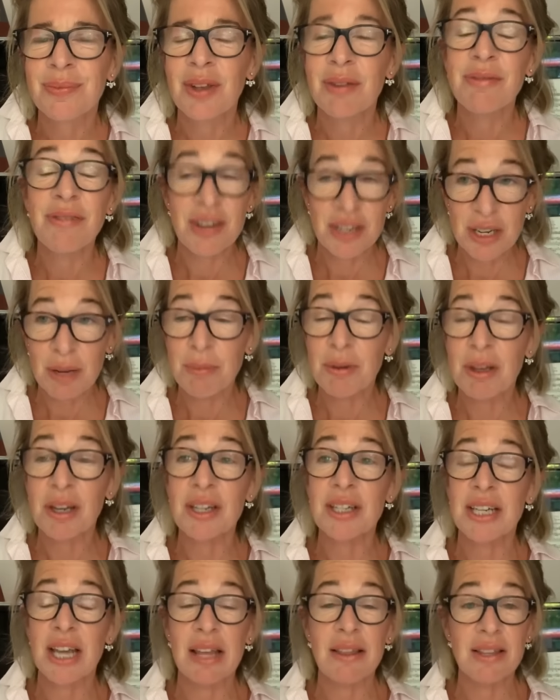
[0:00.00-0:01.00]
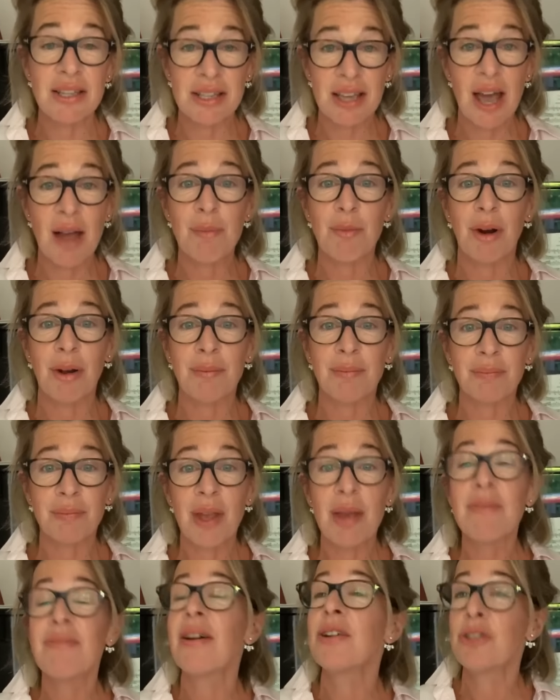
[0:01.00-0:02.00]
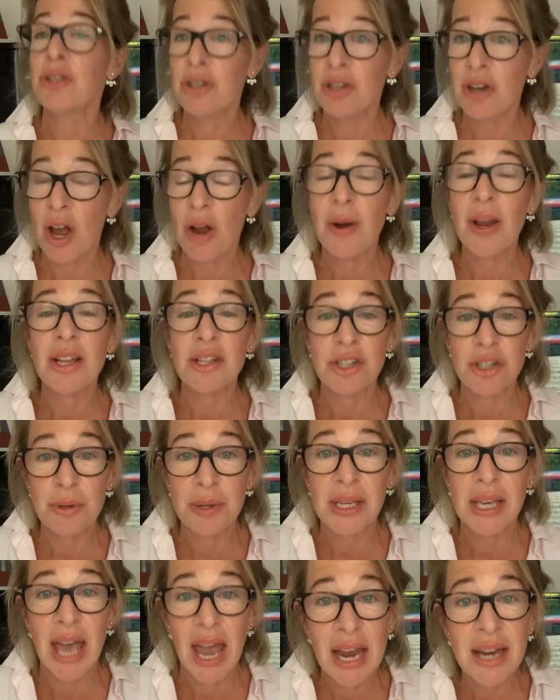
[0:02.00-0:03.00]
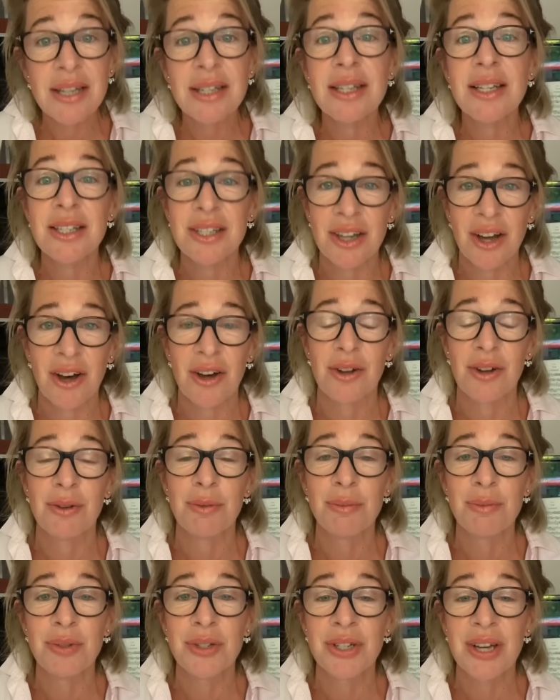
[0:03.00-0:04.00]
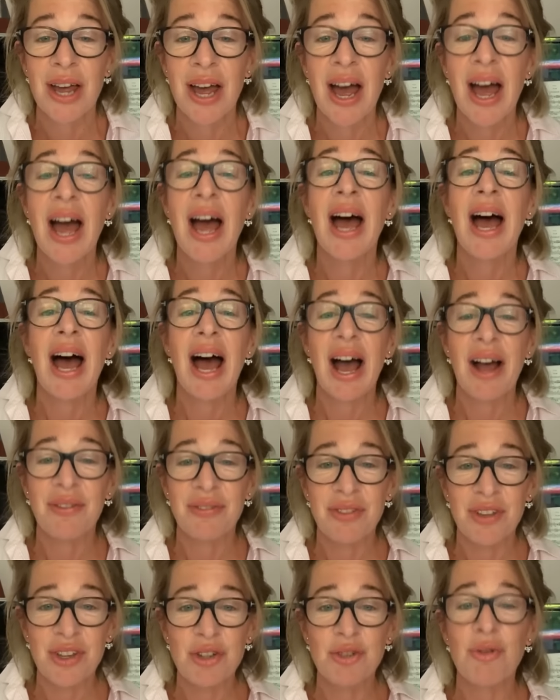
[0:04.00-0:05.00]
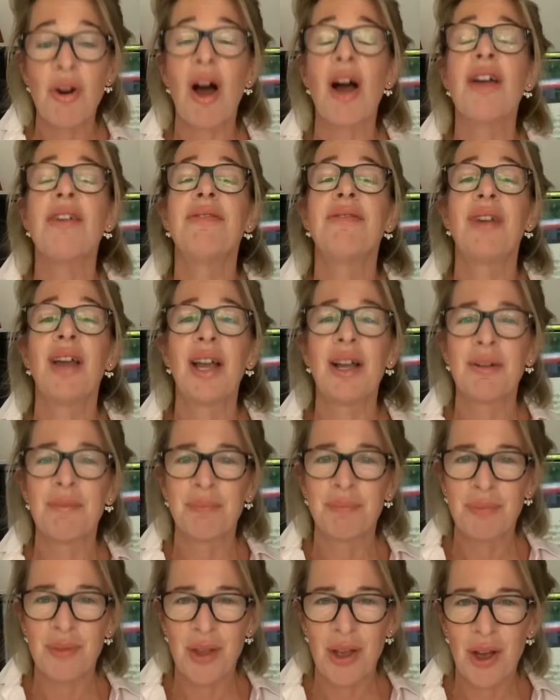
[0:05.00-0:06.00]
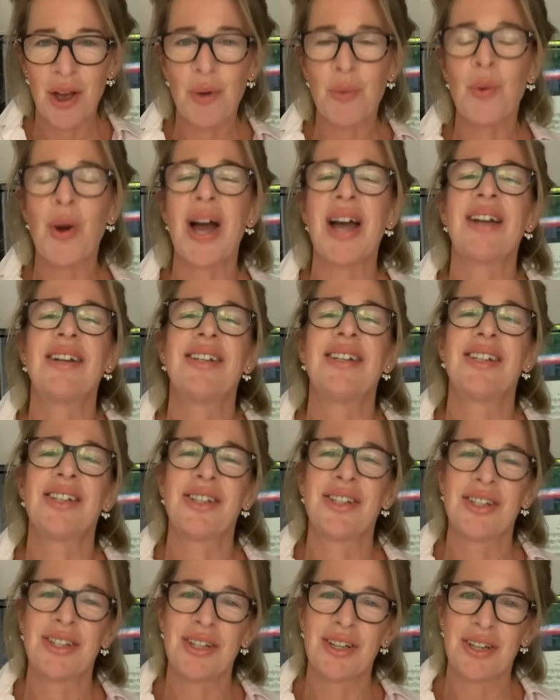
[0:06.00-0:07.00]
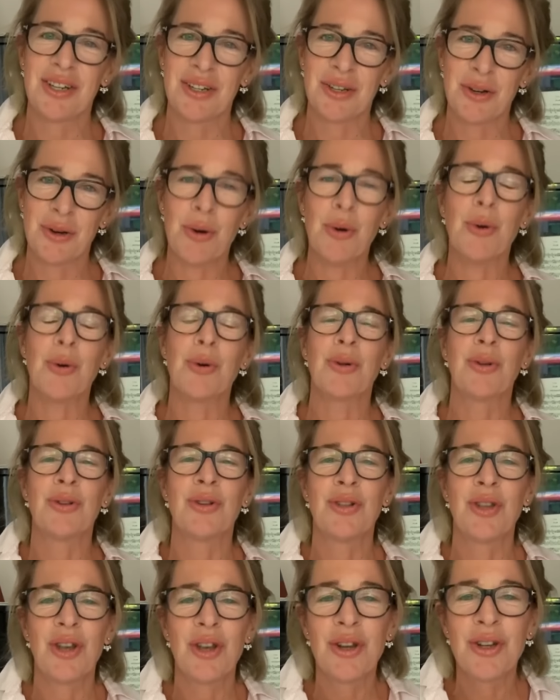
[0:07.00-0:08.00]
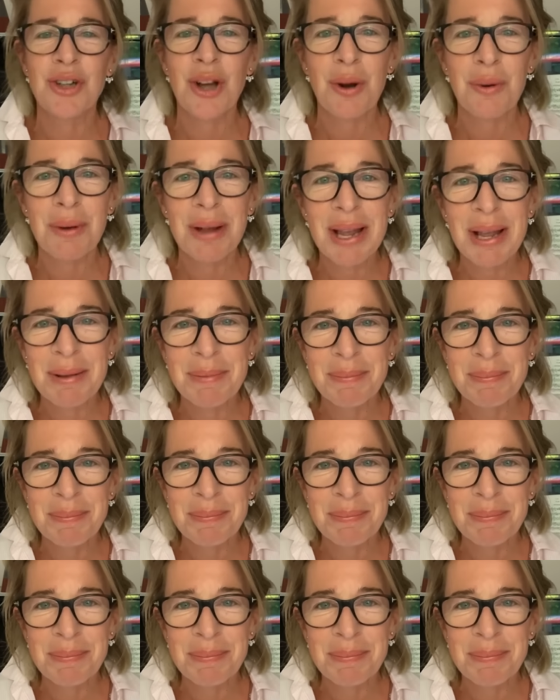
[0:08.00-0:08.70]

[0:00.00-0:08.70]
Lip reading: In fact, I'm going to take this camera. In fact, you know, let's do a Katie's Arms at the driving awareness course, shall we?